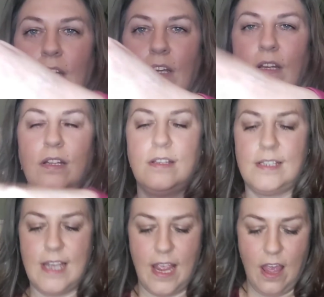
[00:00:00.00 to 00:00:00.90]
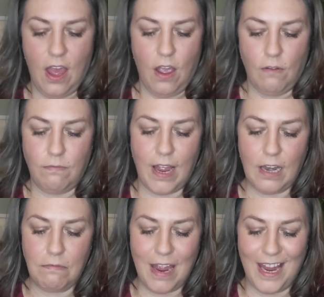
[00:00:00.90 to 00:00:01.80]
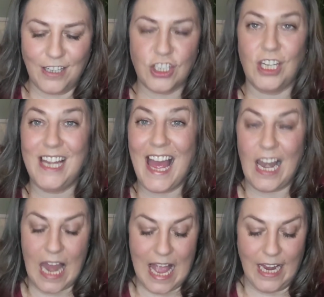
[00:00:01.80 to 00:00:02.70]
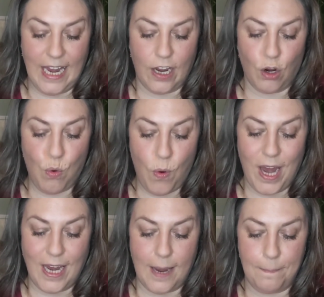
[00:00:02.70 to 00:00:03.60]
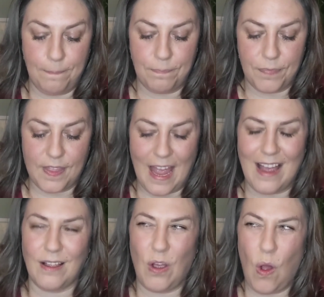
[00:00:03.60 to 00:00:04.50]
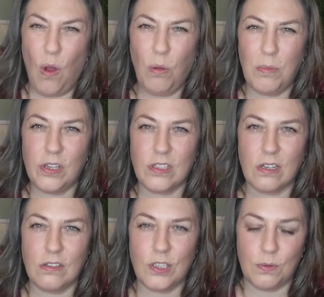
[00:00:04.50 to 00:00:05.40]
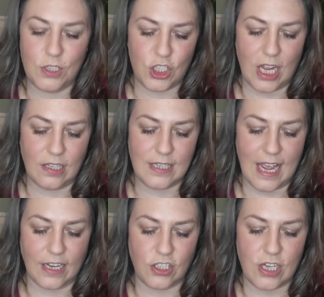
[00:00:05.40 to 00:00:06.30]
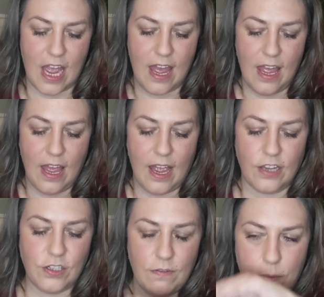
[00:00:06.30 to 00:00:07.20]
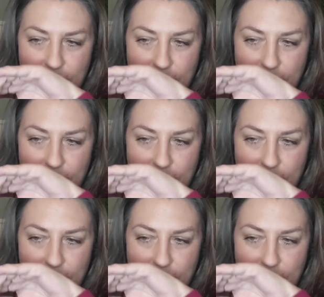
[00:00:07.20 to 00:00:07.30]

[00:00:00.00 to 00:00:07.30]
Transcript: you can see, really rich yet light cream that almost goes to a gel texture as you